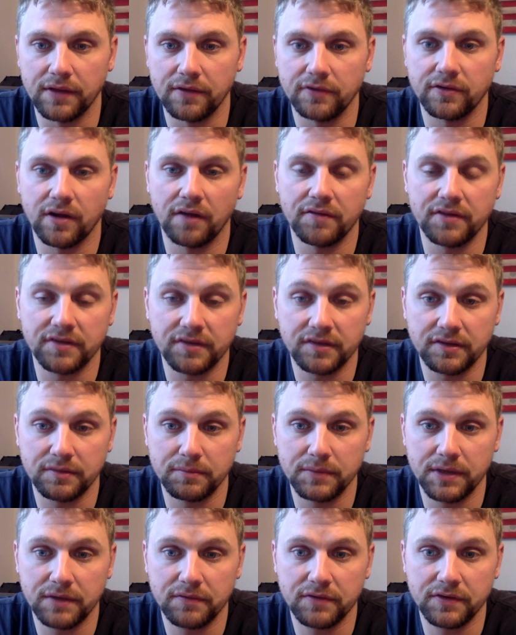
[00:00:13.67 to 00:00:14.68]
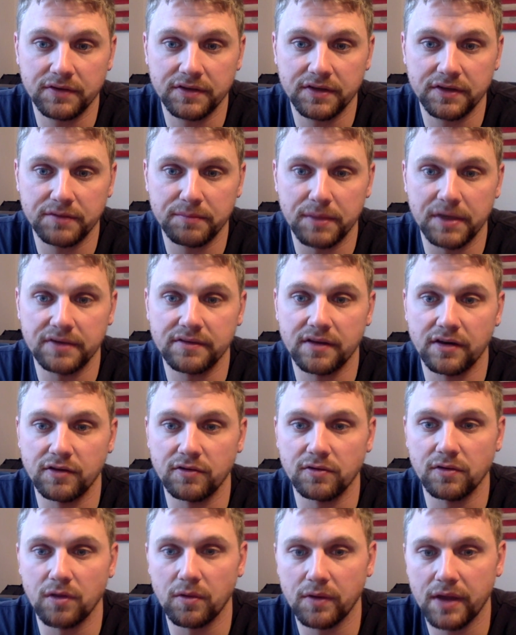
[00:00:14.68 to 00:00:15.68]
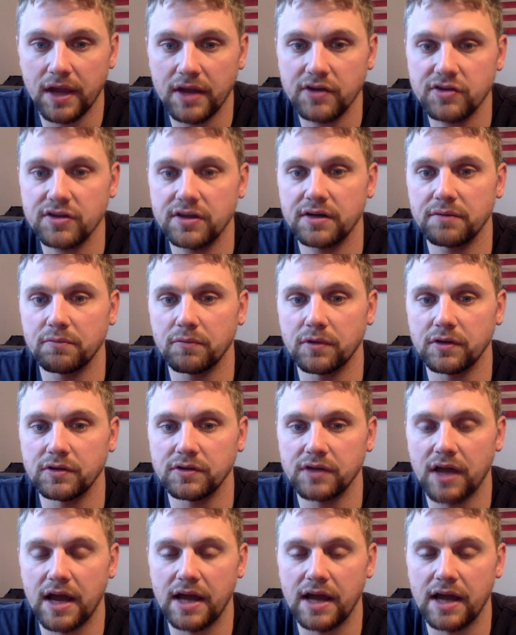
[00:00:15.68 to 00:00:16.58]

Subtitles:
There's obviously some differences based on your location and what